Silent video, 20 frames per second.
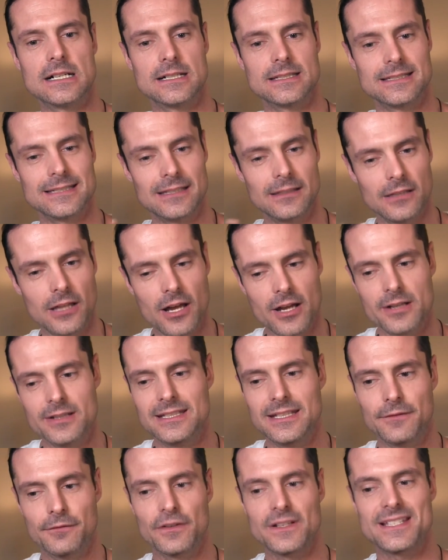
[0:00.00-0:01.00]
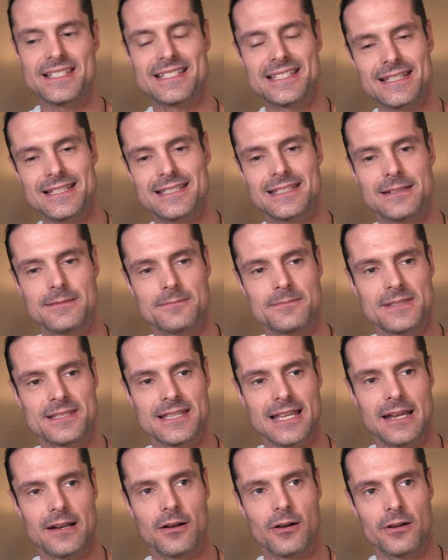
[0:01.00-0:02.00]
a lot of different systems
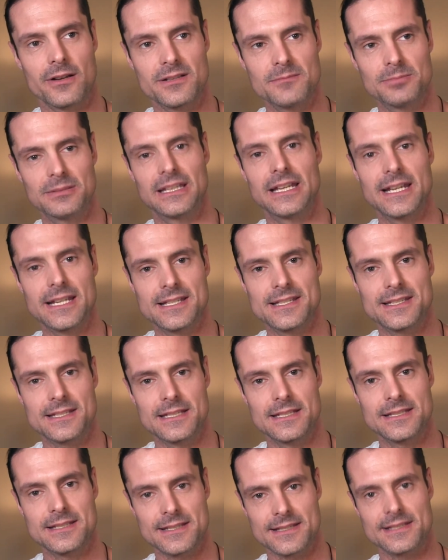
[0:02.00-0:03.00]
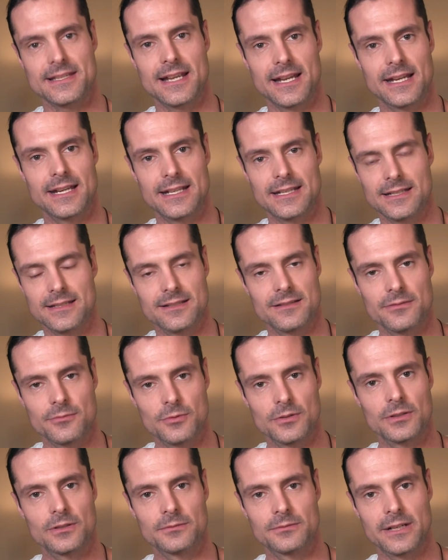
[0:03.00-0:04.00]
that are in place in society and in the
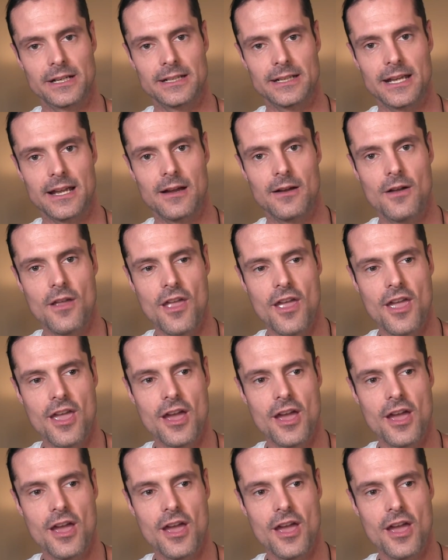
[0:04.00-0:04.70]
world right now.